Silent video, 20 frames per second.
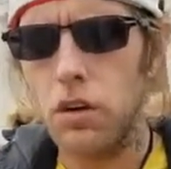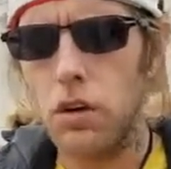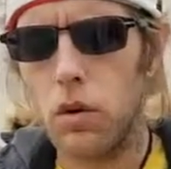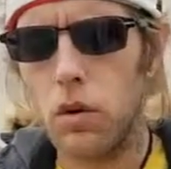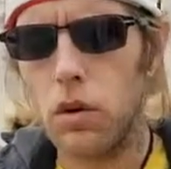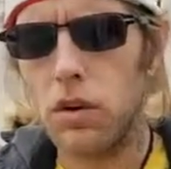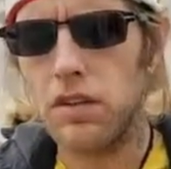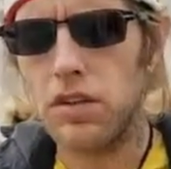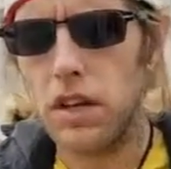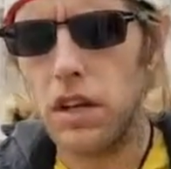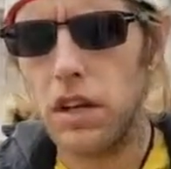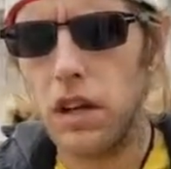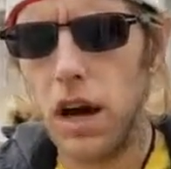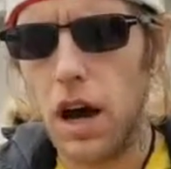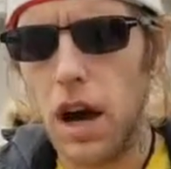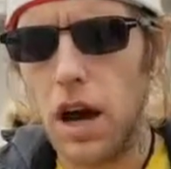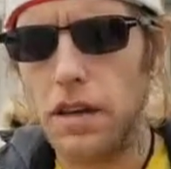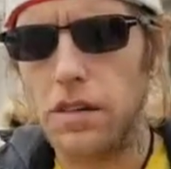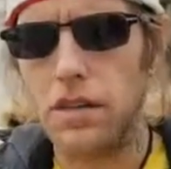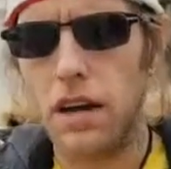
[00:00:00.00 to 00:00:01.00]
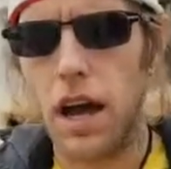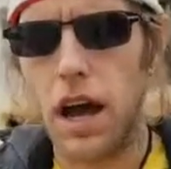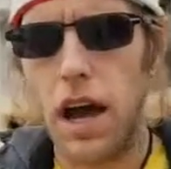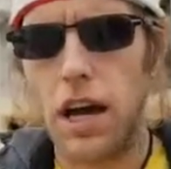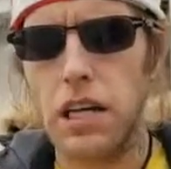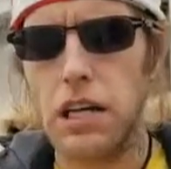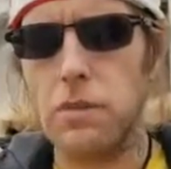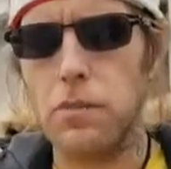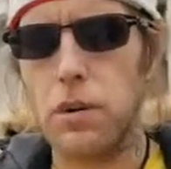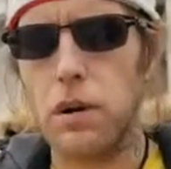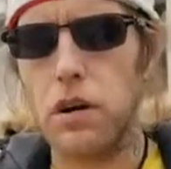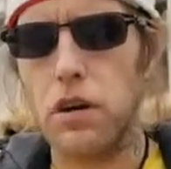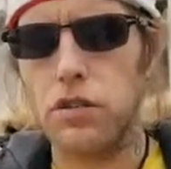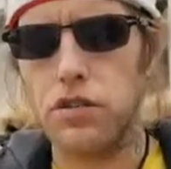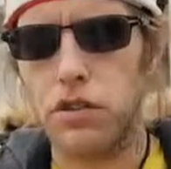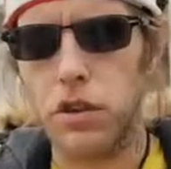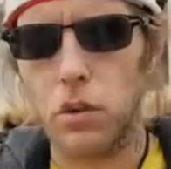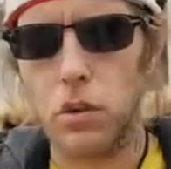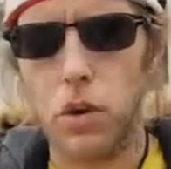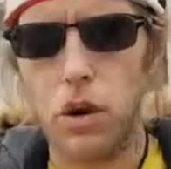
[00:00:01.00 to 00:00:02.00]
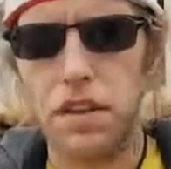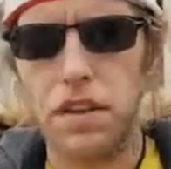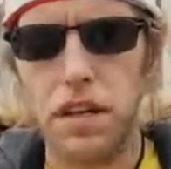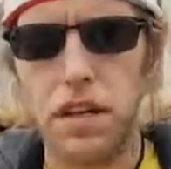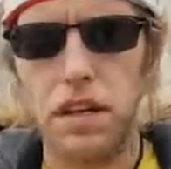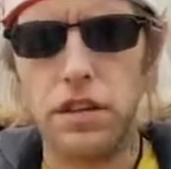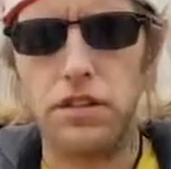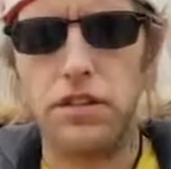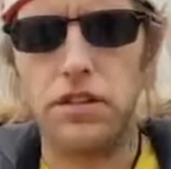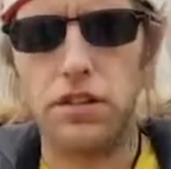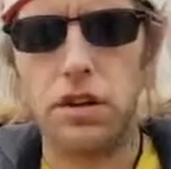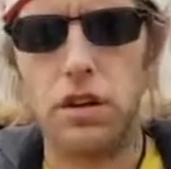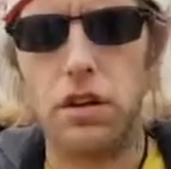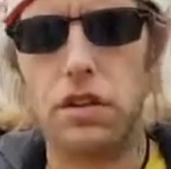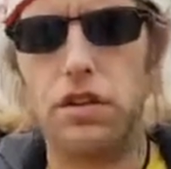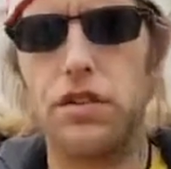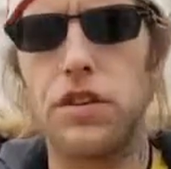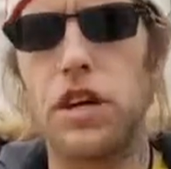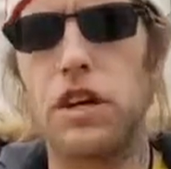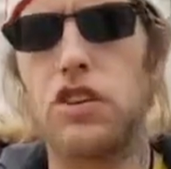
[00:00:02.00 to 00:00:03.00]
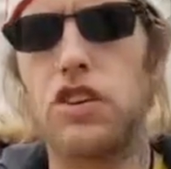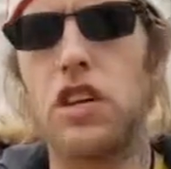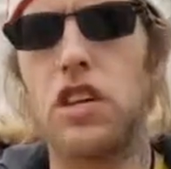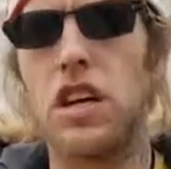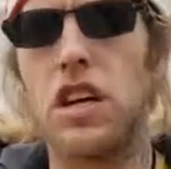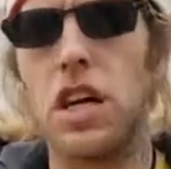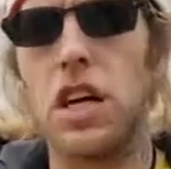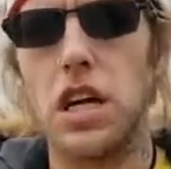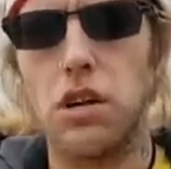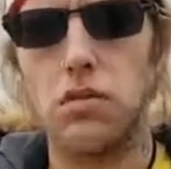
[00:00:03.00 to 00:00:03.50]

nor deny to any person within its jurisdiction the